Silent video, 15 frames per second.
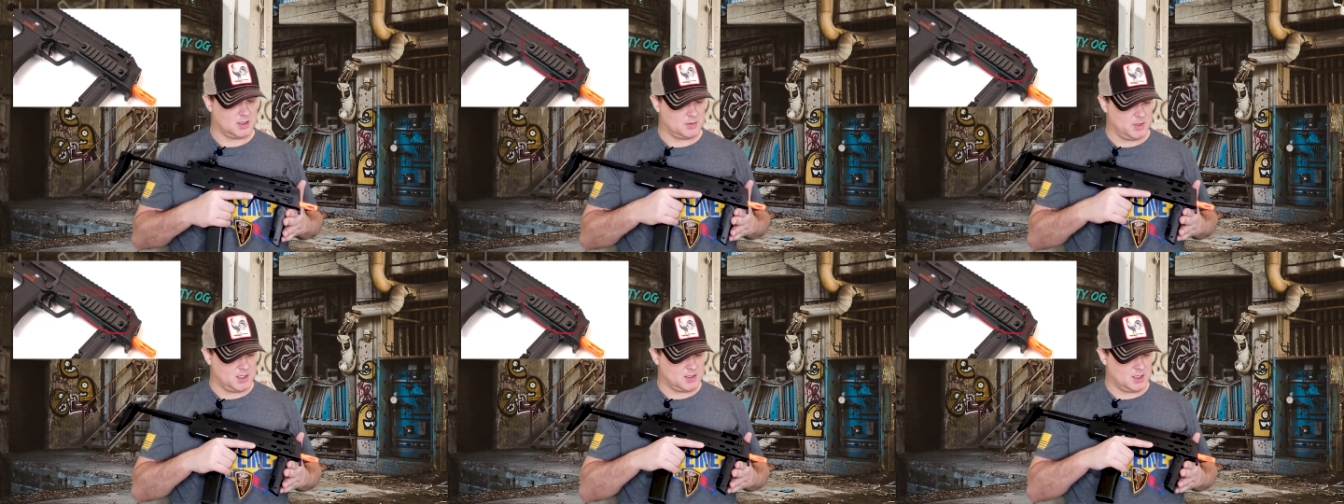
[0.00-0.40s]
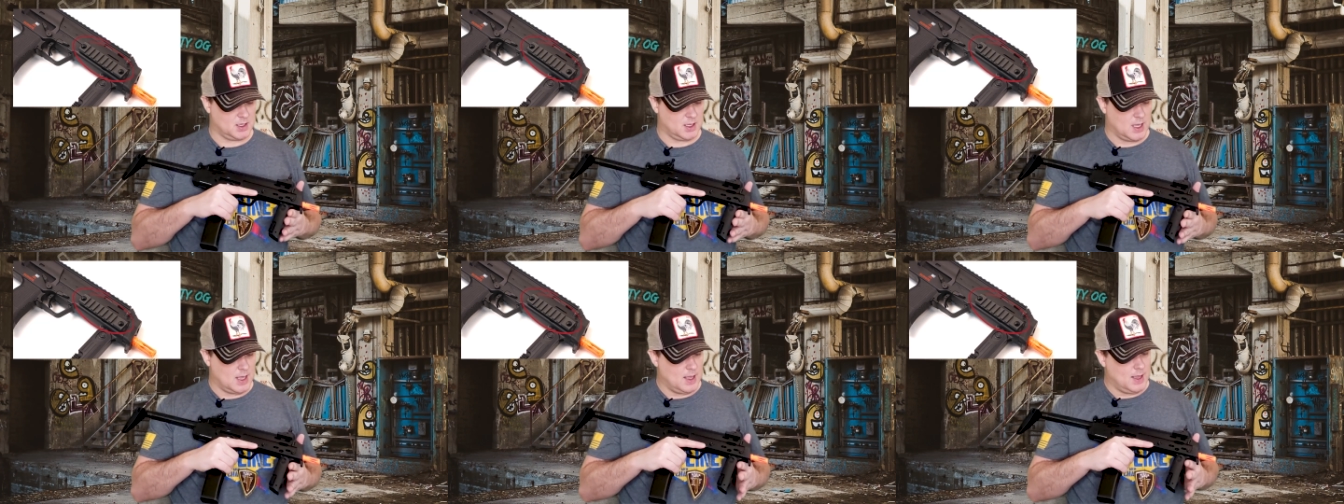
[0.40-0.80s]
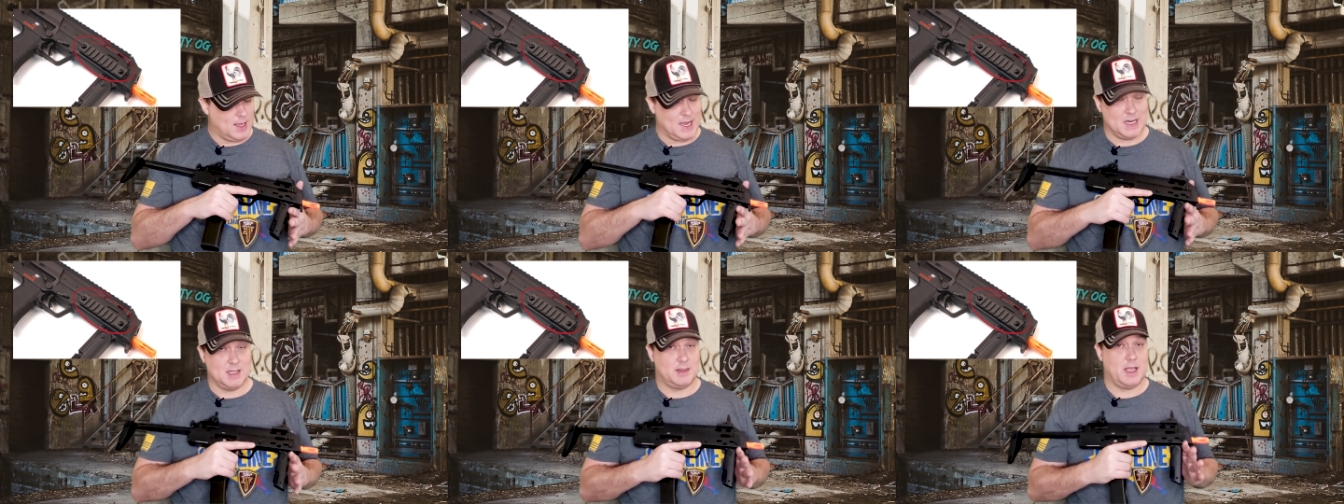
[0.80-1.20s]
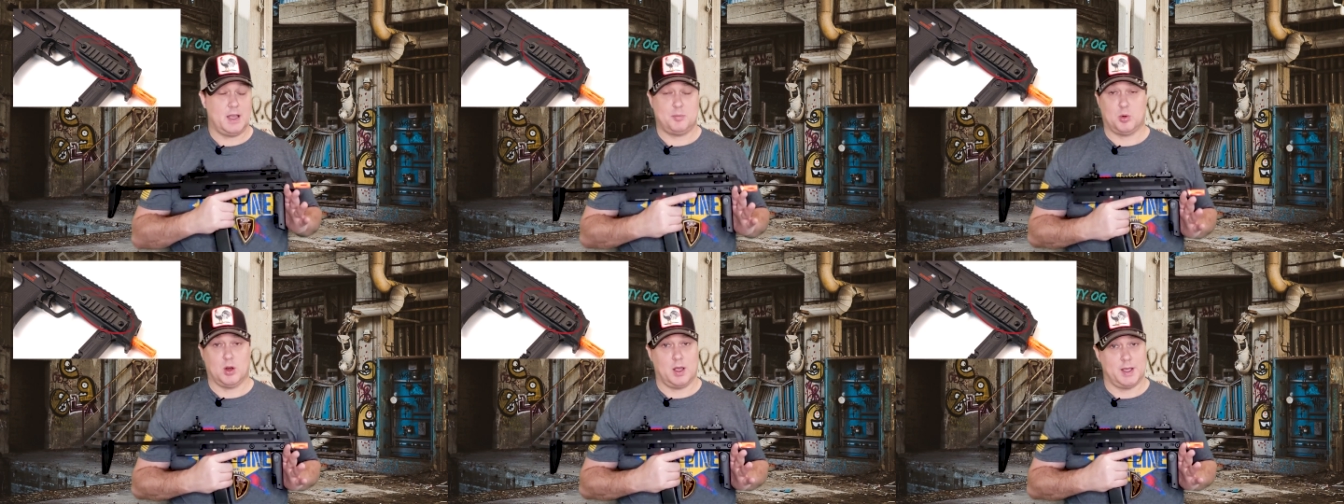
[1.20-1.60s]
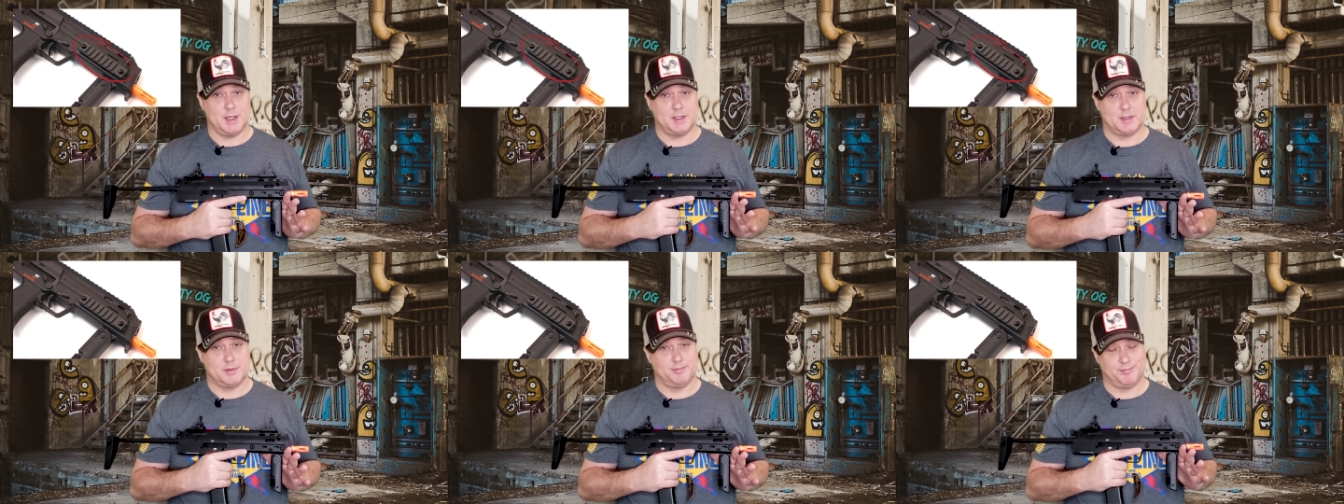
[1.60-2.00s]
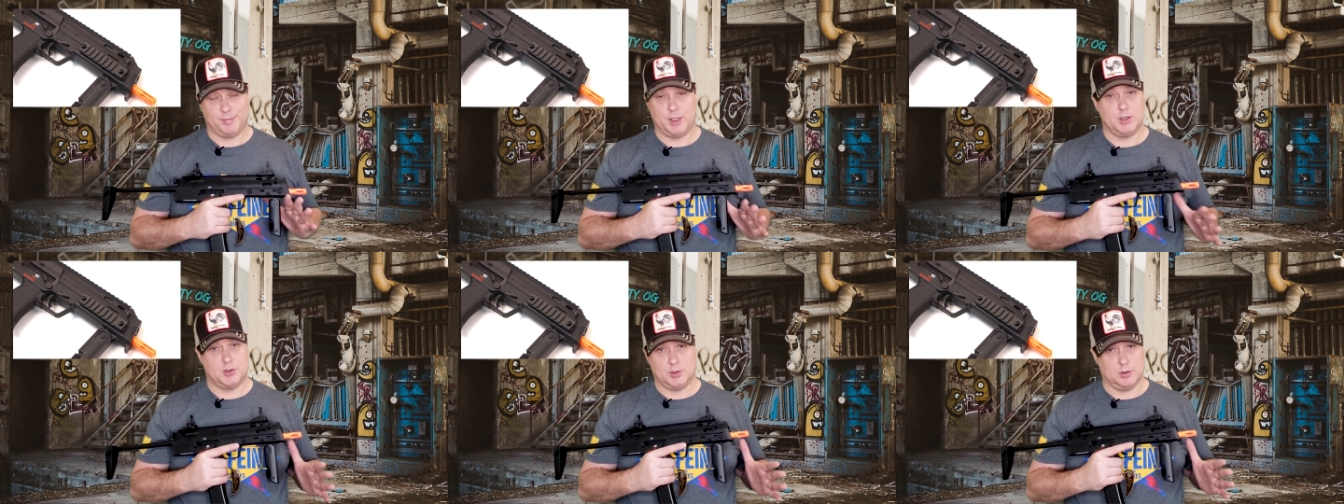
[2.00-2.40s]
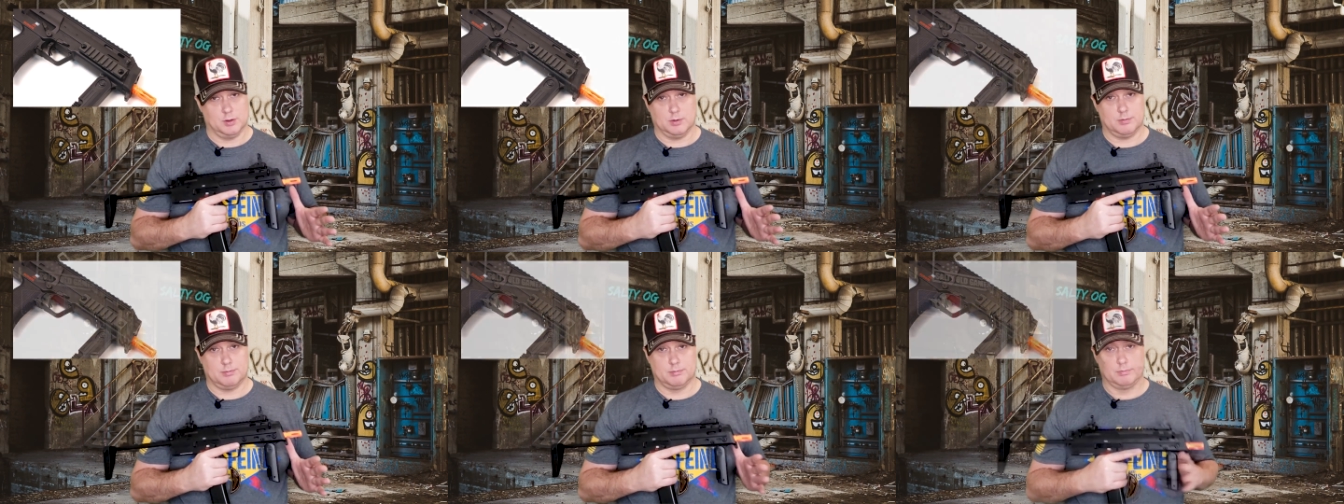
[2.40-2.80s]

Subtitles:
missing, and at that price, it shouldn't.